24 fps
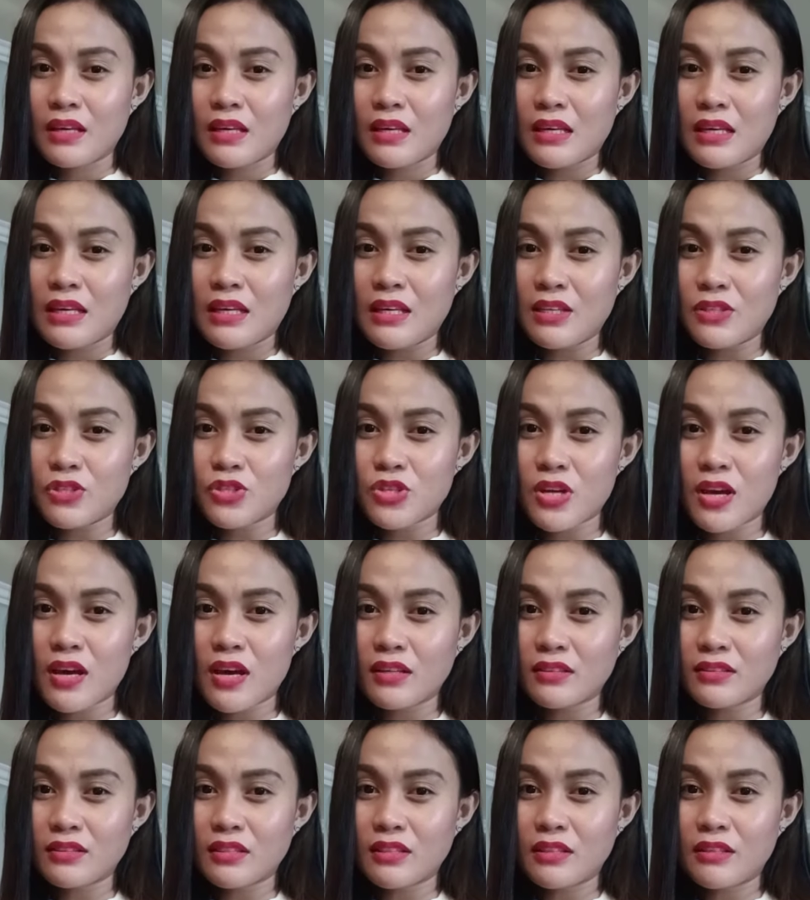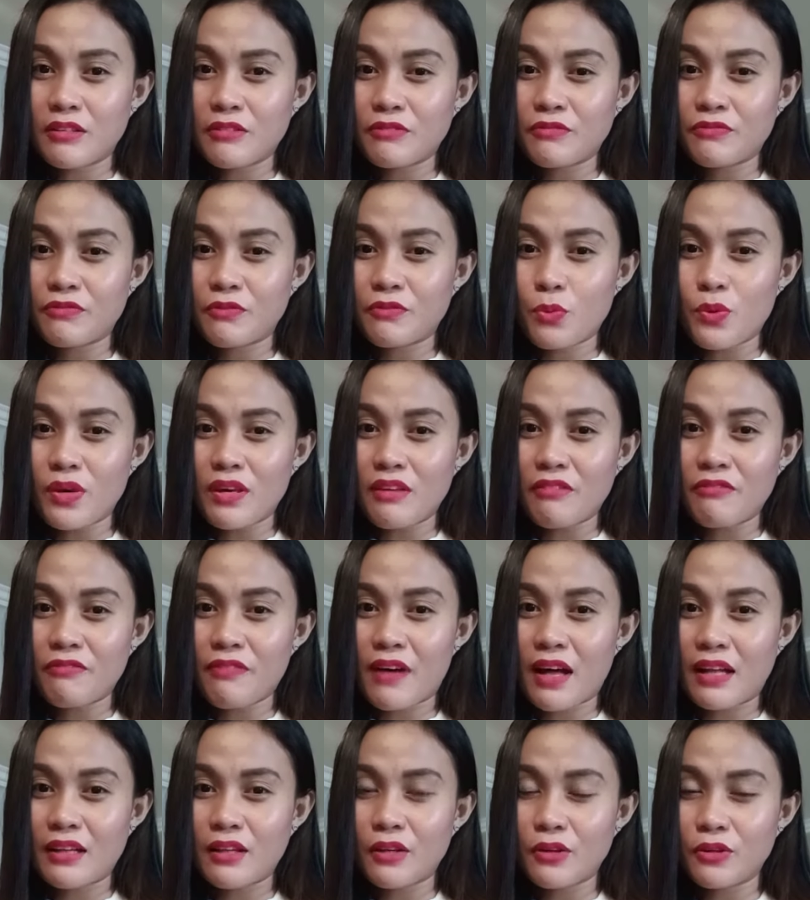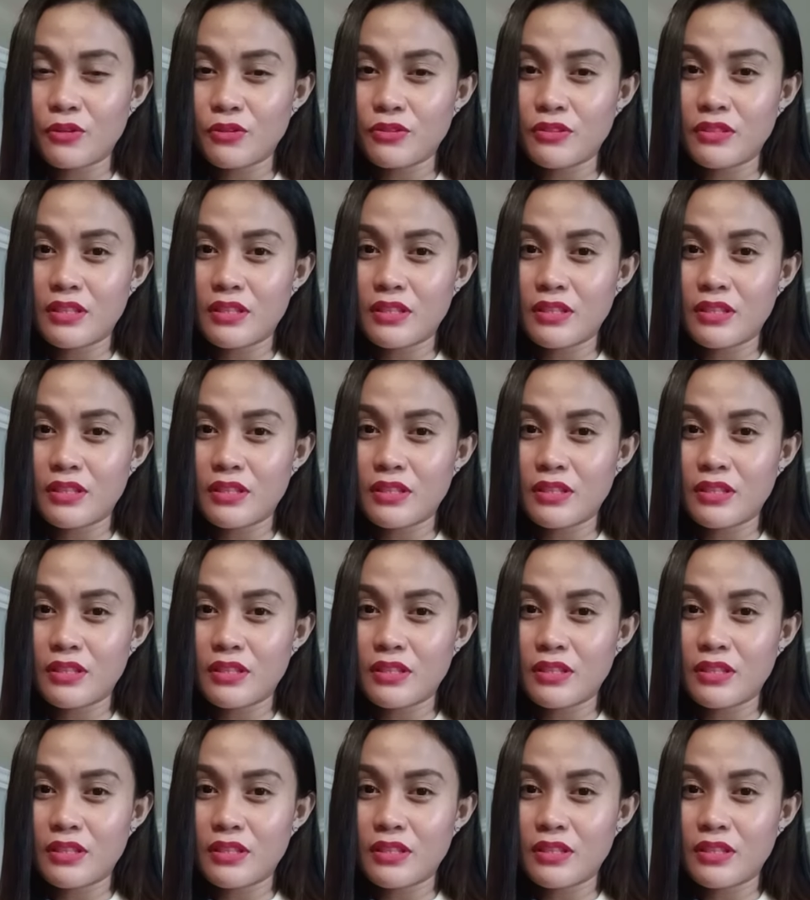He checked if we followed